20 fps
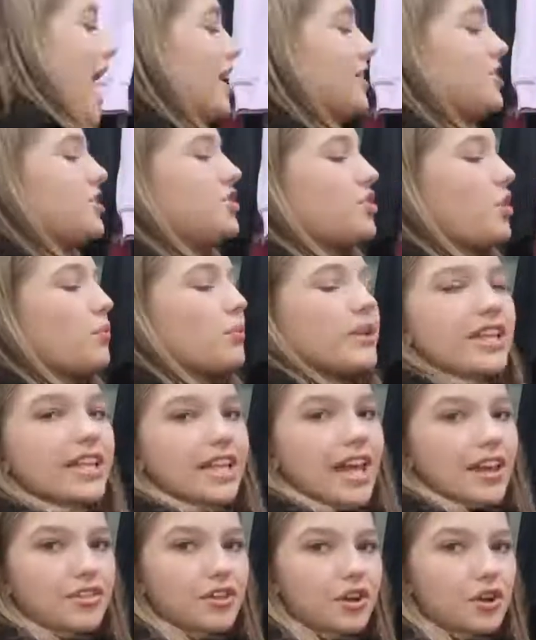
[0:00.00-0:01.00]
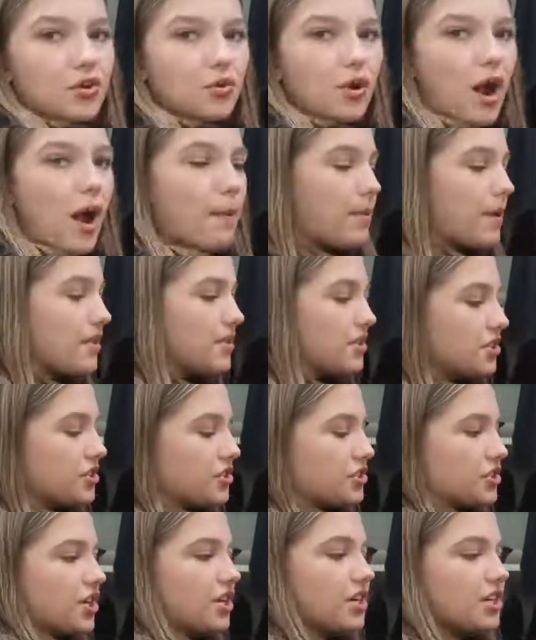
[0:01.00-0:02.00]
I just don't really like the crop on this
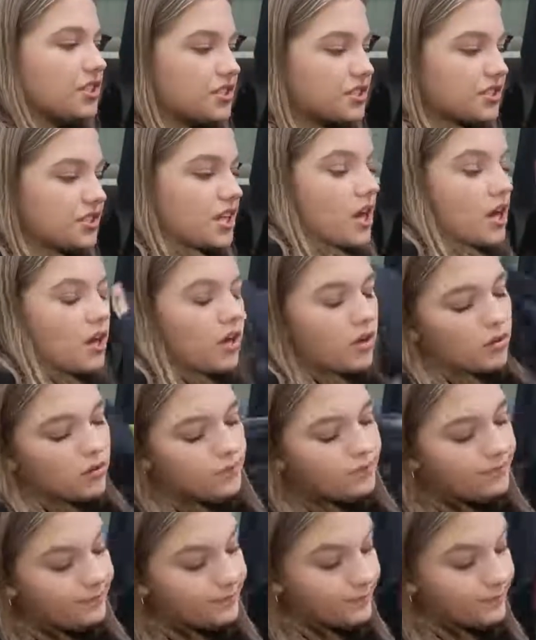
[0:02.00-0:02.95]
shirt, so